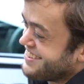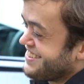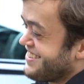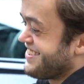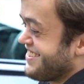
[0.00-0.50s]
Just
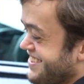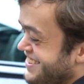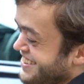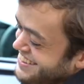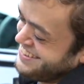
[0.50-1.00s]
shake my
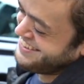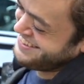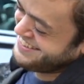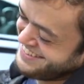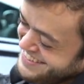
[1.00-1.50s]
hand.
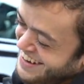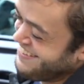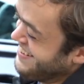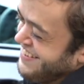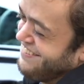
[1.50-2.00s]
I don't
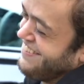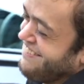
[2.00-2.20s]
even know if I